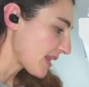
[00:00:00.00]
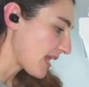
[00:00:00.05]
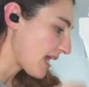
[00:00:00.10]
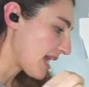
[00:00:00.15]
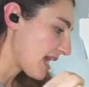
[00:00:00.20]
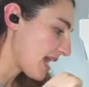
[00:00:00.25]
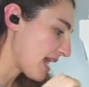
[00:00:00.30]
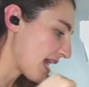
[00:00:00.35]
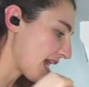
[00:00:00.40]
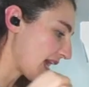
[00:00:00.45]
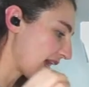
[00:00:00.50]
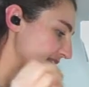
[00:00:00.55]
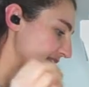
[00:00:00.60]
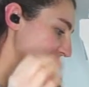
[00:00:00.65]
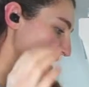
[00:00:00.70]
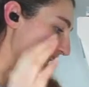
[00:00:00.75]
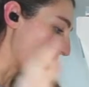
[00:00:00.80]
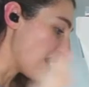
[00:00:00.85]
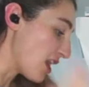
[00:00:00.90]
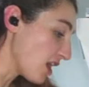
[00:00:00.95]
And
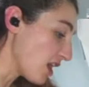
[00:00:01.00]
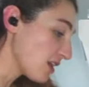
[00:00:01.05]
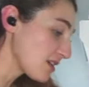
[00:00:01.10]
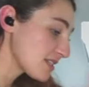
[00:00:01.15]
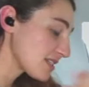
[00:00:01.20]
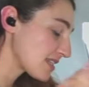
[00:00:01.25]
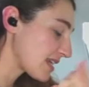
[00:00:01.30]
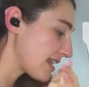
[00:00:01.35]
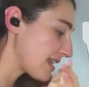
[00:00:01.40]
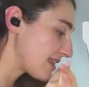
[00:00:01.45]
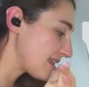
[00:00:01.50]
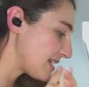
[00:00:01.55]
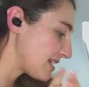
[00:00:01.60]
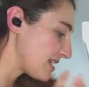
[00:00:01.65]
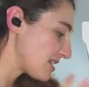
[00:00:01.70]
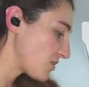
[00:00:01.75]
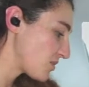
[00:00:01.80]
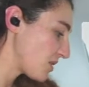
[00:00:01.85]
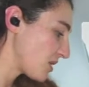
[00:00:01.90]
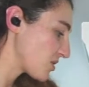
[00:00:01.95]
alongside this,
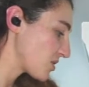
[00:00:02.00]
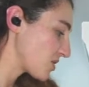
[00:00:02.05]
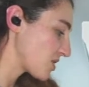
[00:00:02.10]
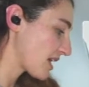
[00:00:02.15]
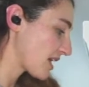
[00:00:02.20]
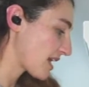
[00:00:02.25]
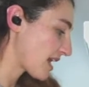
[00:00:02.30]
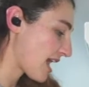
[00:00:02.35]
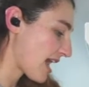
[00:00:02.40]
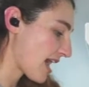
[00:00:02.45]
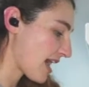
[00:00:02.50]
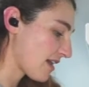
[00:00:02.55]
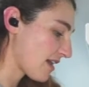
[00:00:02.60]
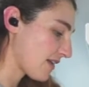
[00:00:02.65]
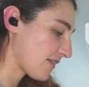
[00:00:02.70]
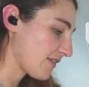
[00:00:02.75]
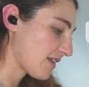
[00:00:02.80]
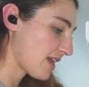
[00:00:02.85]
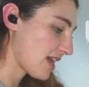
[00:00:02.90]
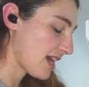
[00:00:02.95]
we're also gonna have
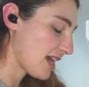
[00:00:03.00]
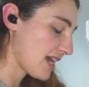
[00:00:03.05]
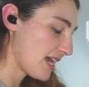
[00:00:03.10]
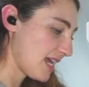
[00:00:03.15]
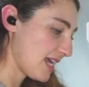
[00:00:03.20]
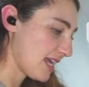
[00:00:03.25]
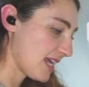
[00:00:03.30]
like